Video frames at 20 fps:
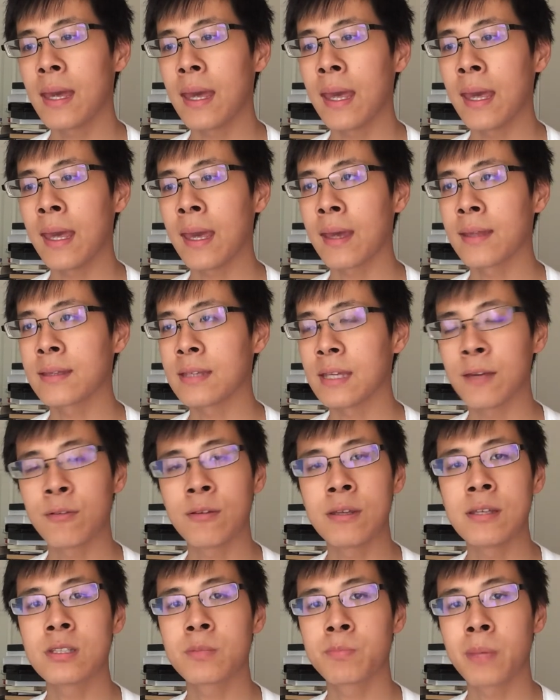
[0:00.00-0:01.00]
And if
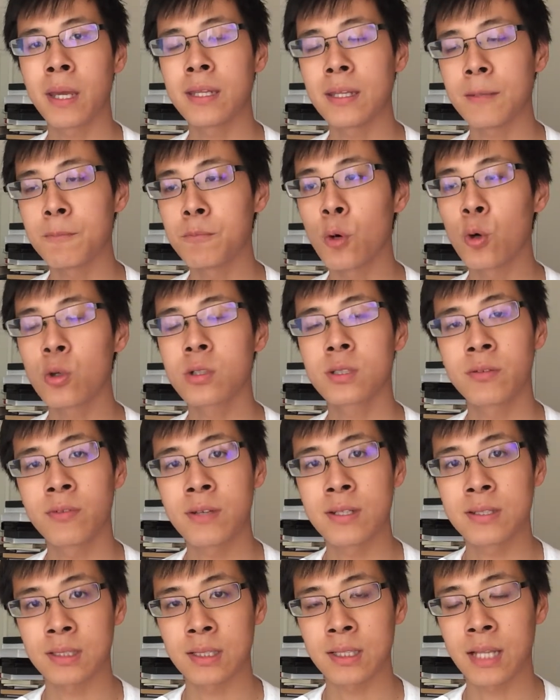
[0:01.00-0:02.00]
he's spending most of
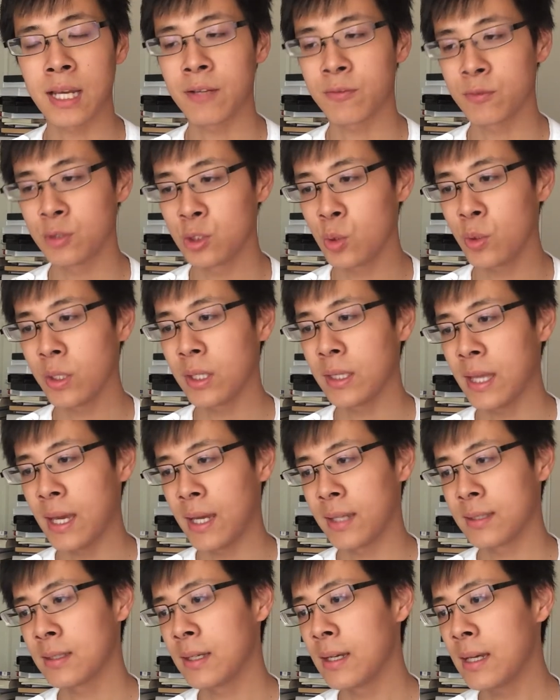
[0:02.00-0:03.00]
his life doing
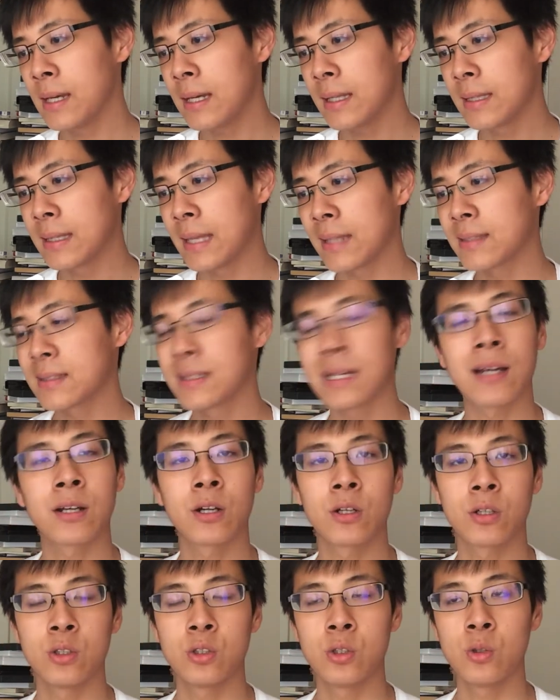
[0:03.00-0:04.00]
that, that's not
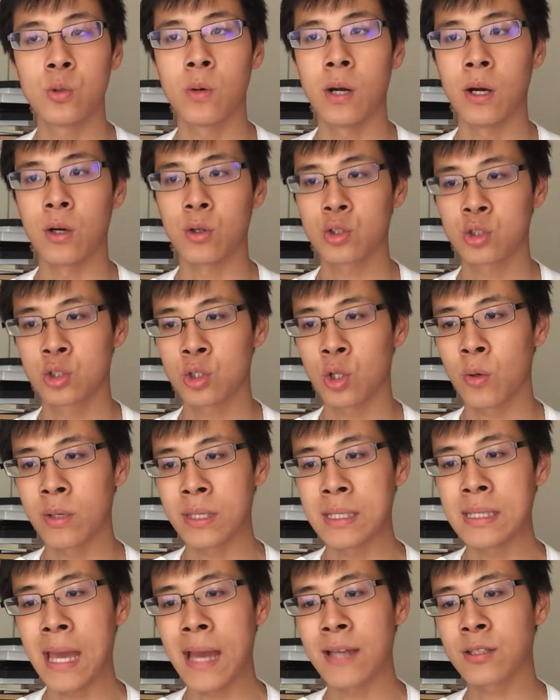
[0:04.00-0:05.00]
going to do well. So
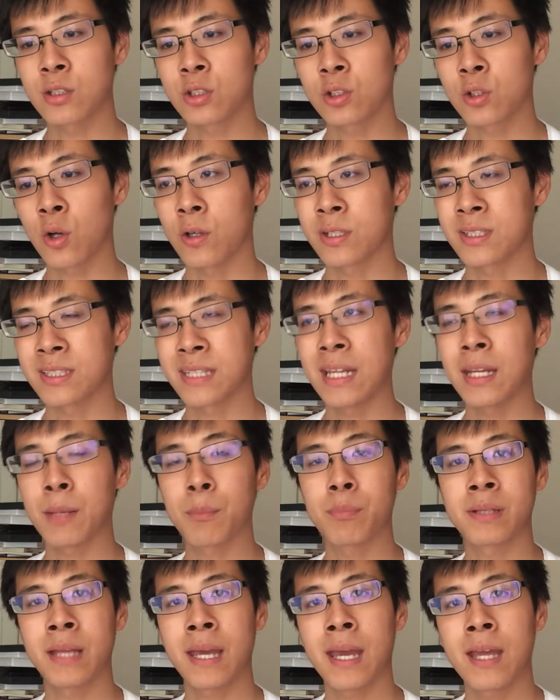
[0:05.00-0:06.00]
he has to start setting
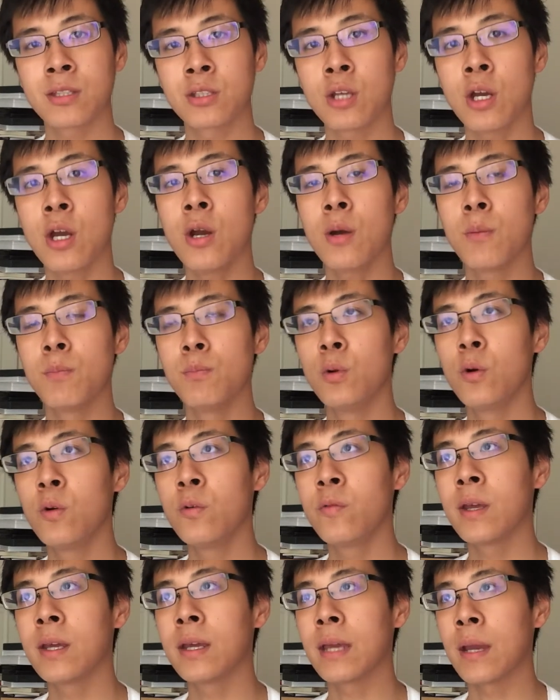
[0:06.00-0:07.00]
plans,
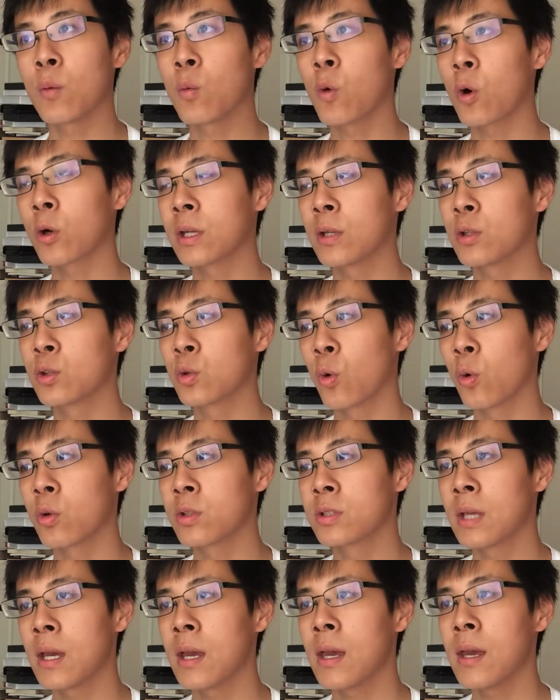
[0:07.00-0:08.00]
moving and working
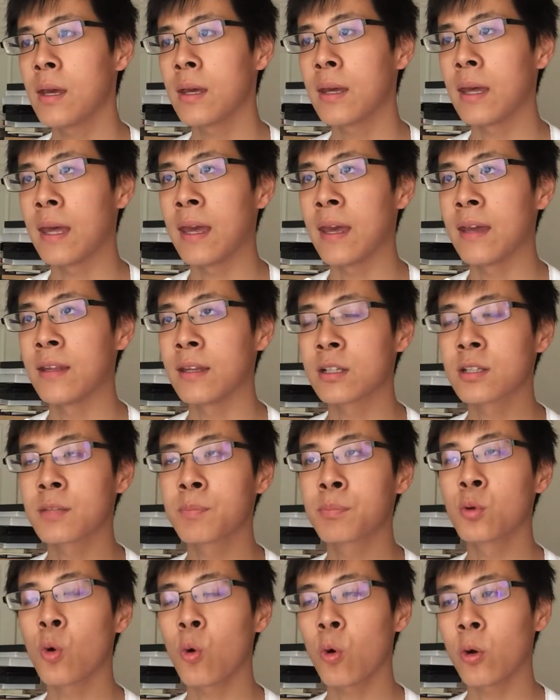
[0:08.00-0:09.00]
towards and
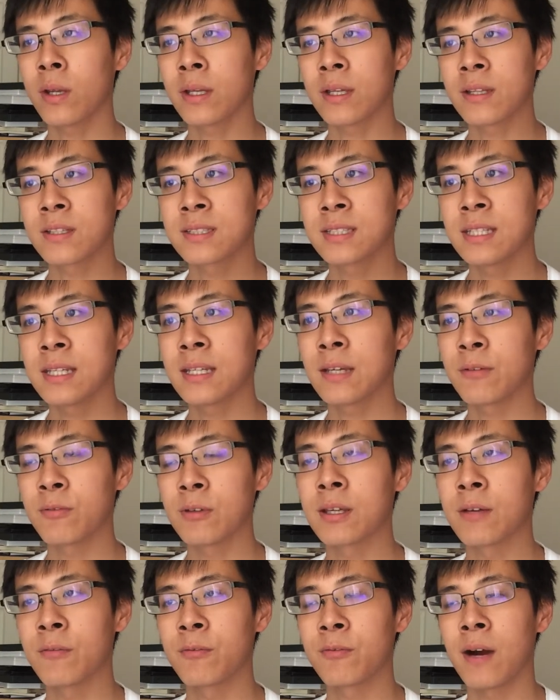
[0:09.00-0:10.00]
exploring and seeing if
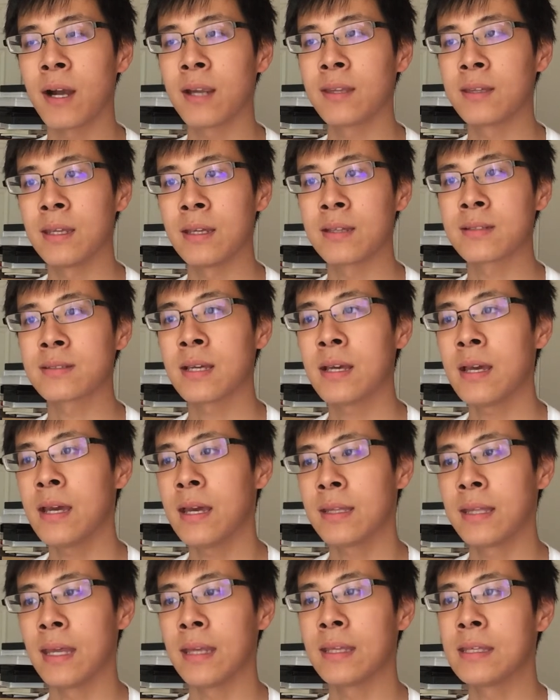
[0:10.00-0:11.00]
he can find things
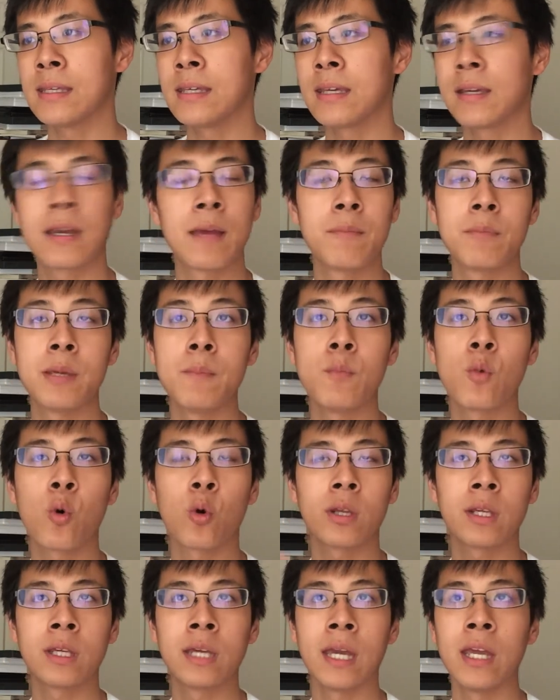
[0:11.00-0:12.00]
that he can be
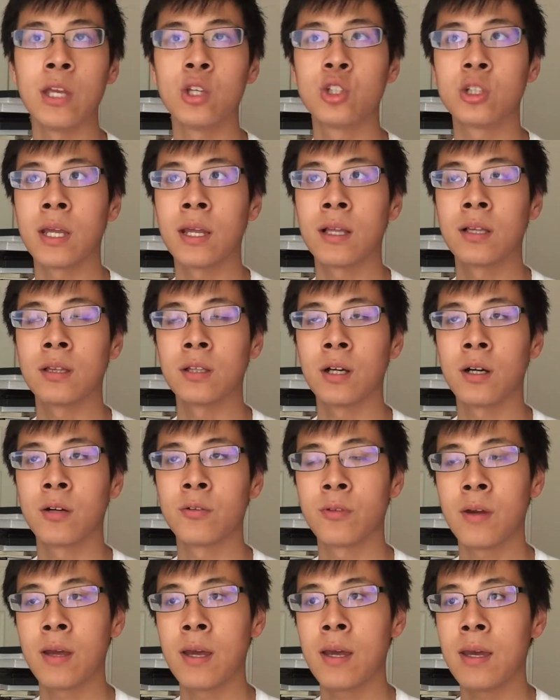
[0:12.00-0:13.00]
more engaged and
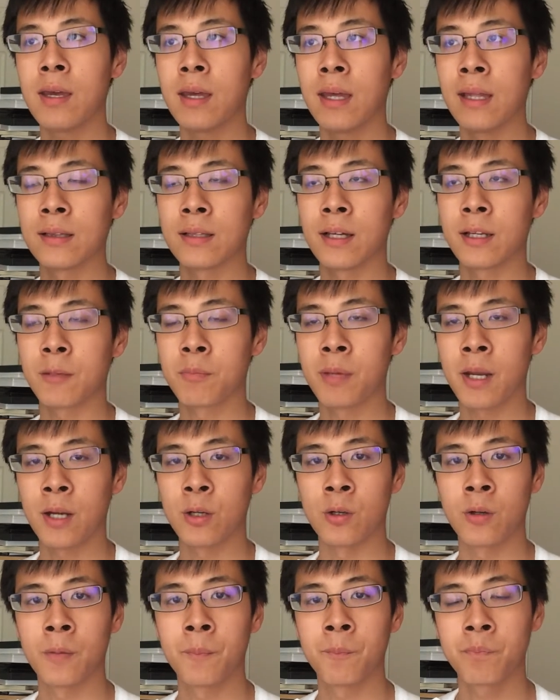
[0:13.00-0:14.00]
love and like
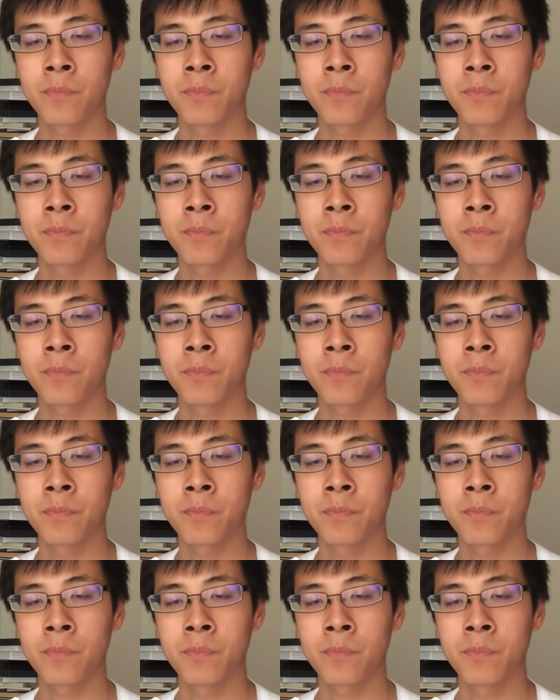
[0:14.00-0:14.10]
better.